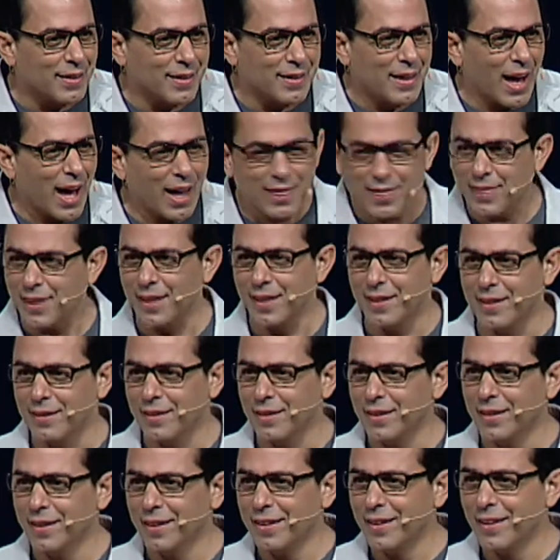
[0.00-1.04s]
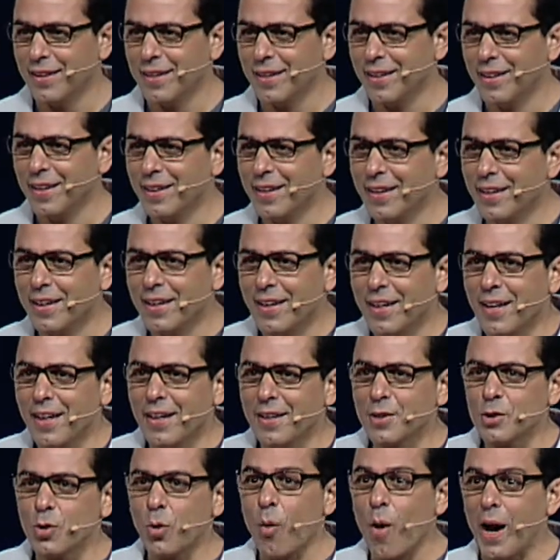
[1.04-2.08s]
nothing.
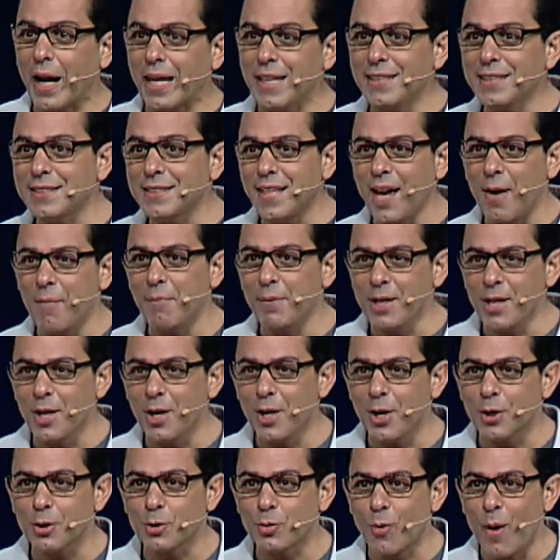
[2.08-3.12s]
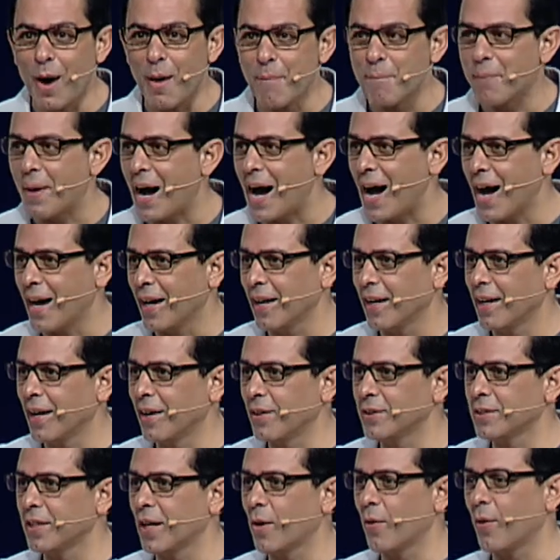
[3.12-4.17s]
20 some years went by. I
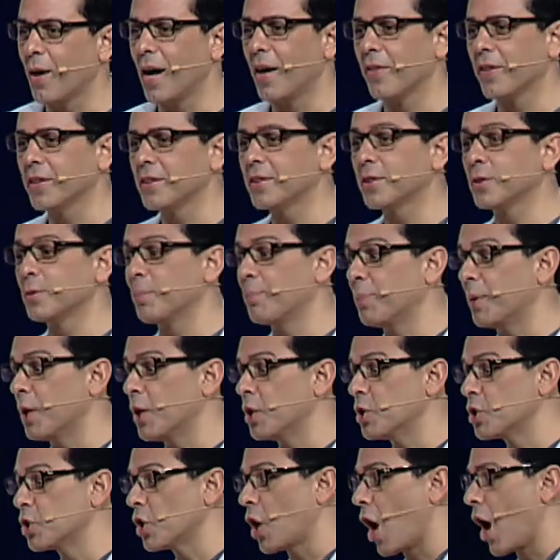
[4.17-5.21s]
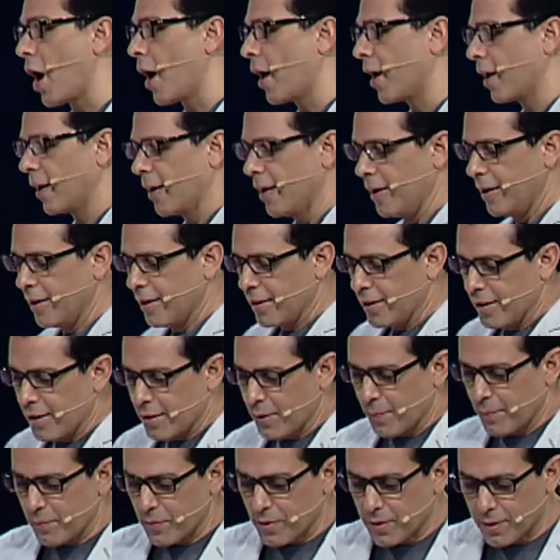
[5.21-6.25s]
was like, wow, this is bizarre.
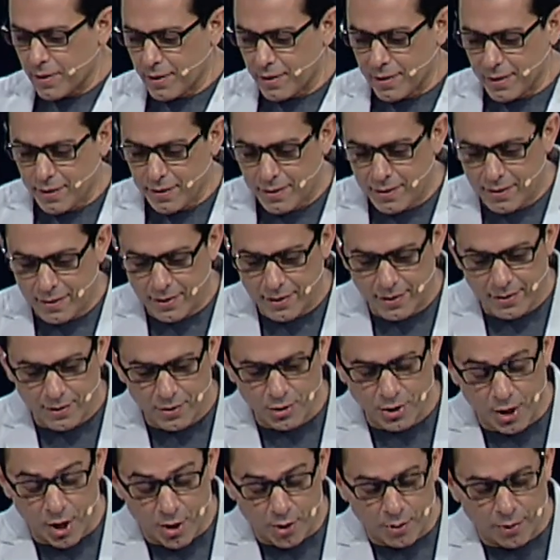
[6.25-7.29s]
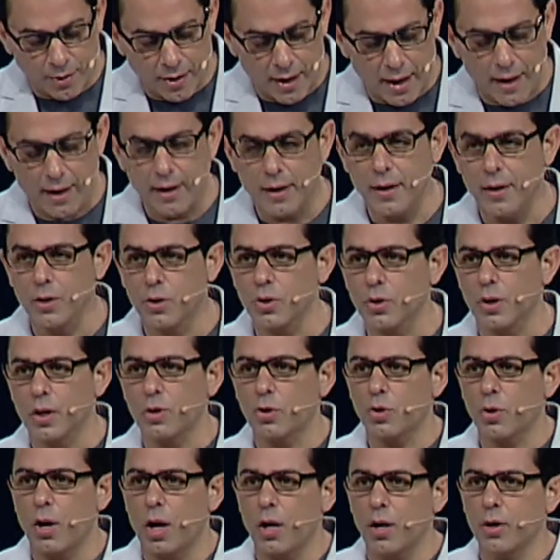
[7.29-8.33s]
So here's,
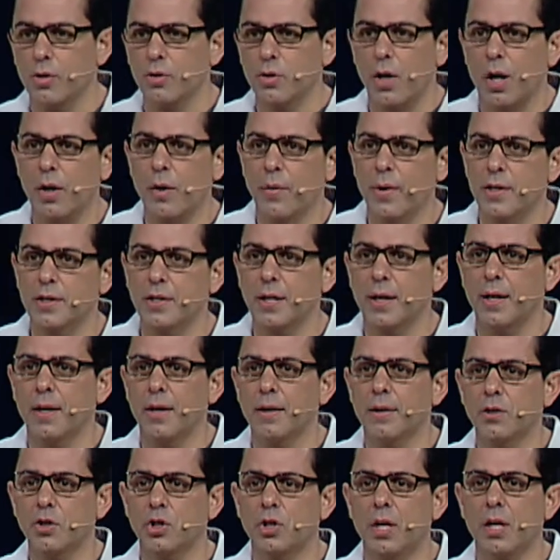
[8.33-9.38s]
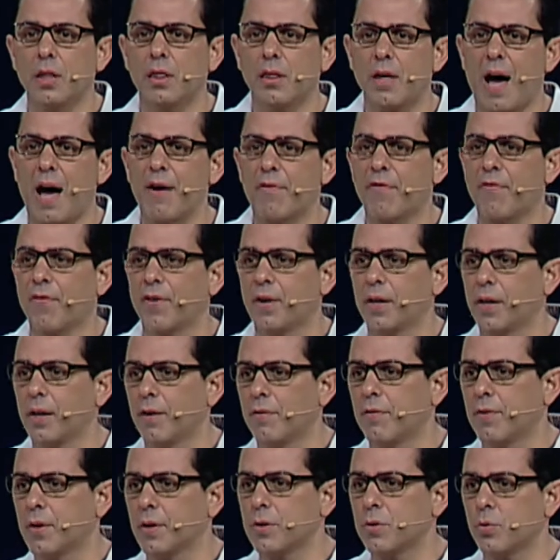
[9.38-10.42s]
here's, here's all I want to tell you. She thought
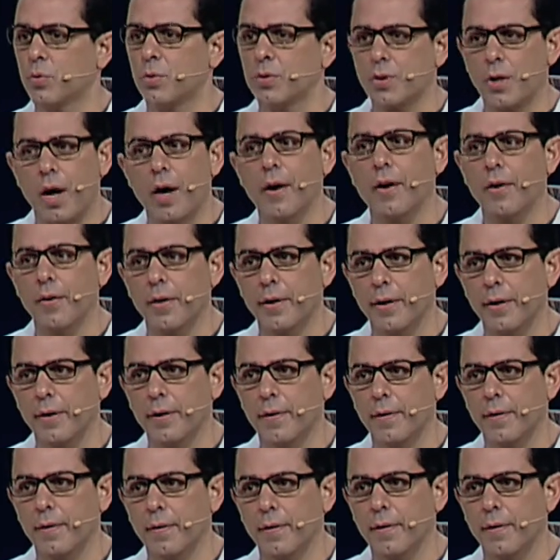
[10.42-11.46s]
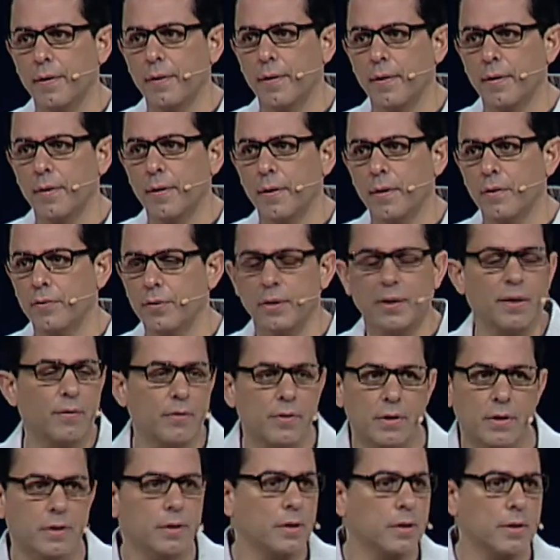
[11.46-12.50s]
forgiveness was hard.
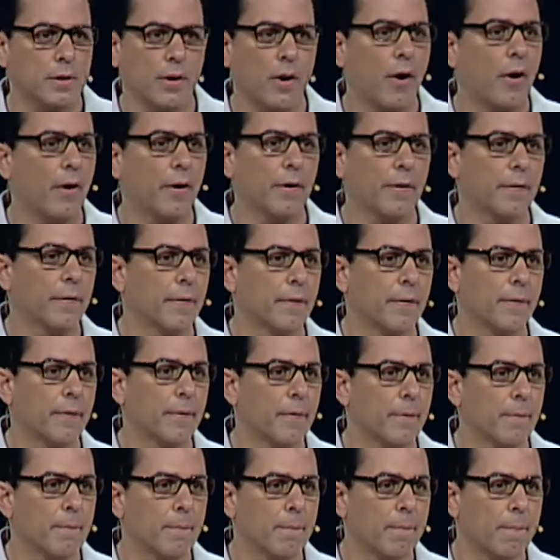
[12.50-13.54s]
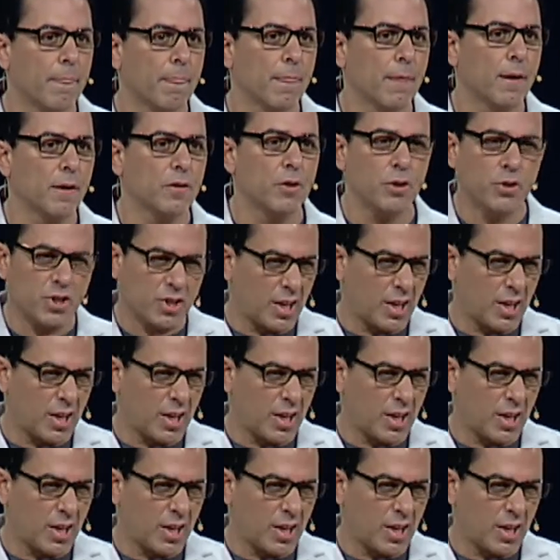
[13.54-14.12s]
Forgiveness isn't hard. There's